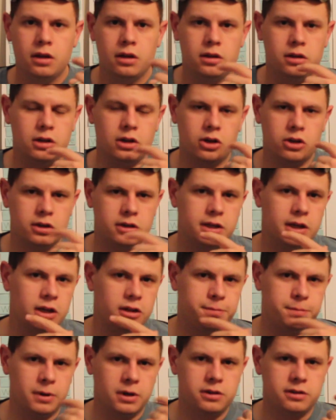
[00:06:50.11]
you know, your
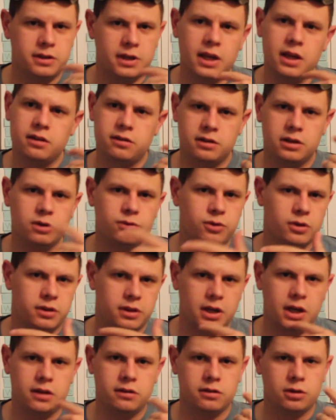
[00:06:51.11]
taste buds taste different
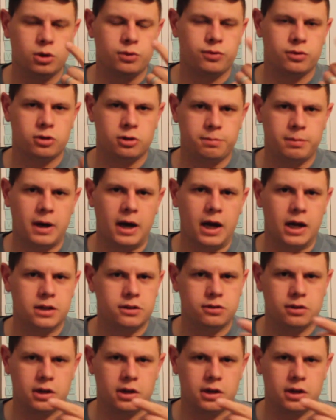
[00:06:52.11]
things in different spots.